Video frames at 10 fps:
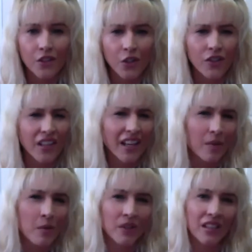So even that,
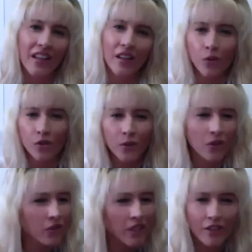I'm a bit like, what's with
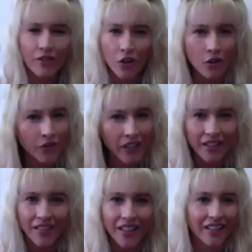all the
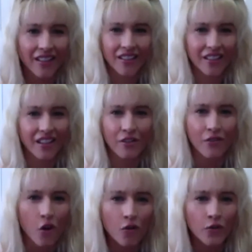evolving? Like,
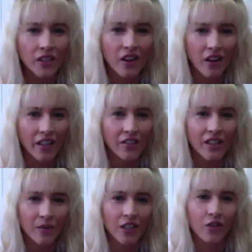evolves are kind of
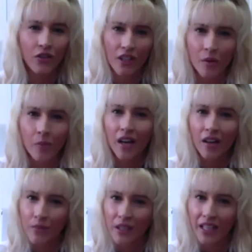something you think
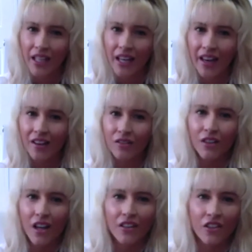about and plan out
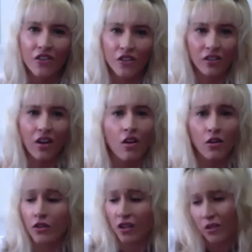rather than just, oh,
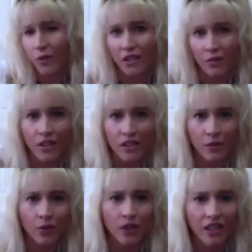I'll do this one
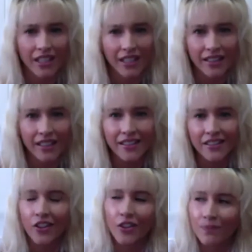willy nilly.
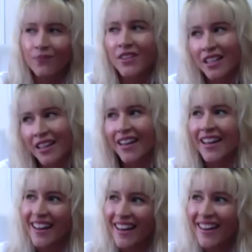So
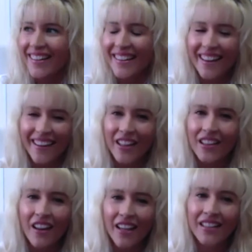yeah,
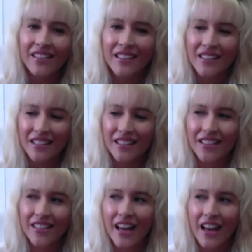I'd like
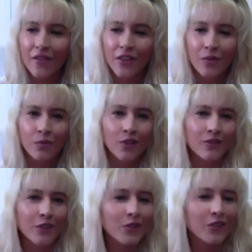to have them
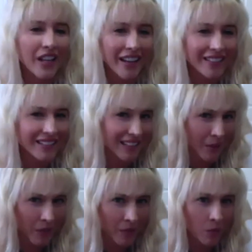review that
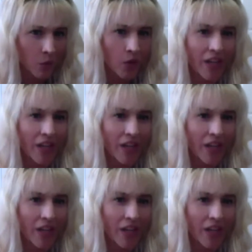a bit more.